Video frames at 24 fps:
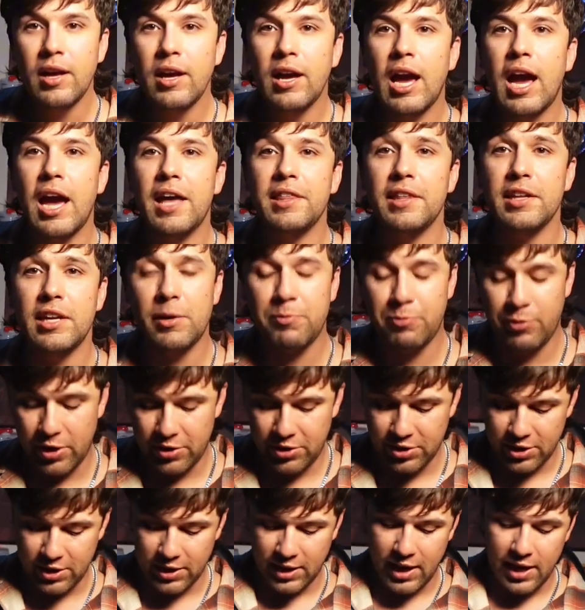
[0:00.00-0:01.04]
And then I
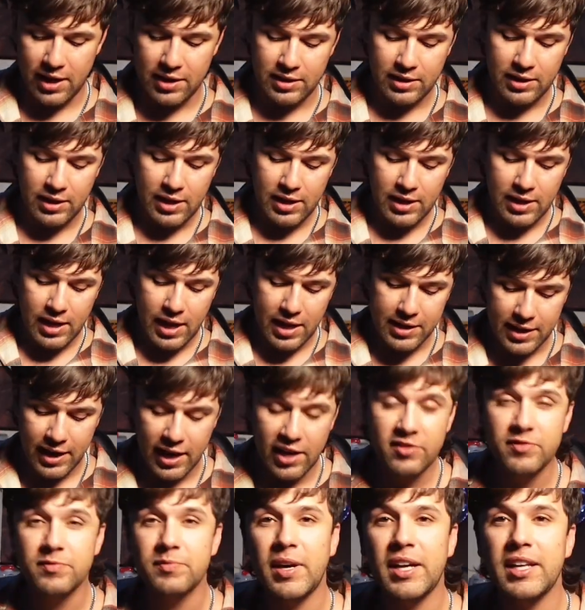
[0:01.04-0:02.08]
press it again, and I
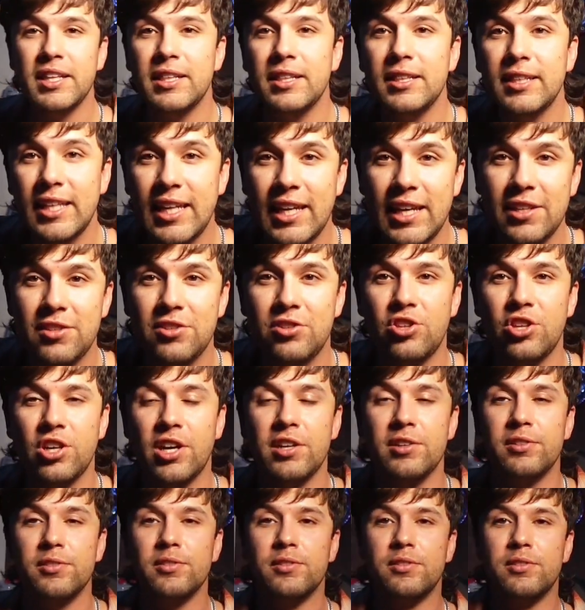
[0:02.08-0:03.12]
have my lead
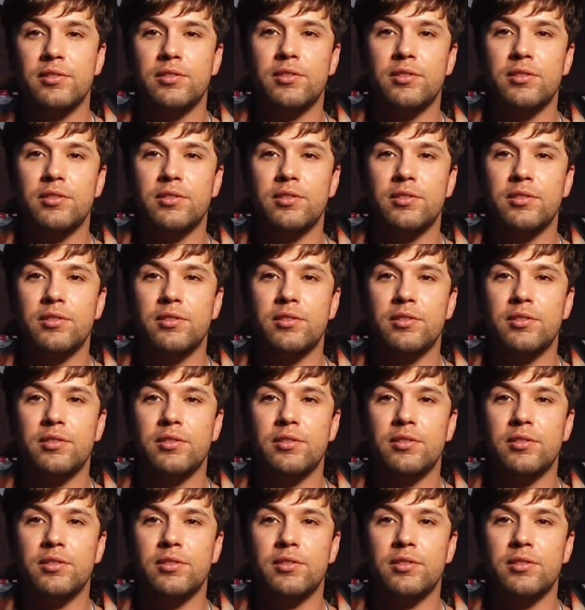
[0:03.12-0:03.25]
channel.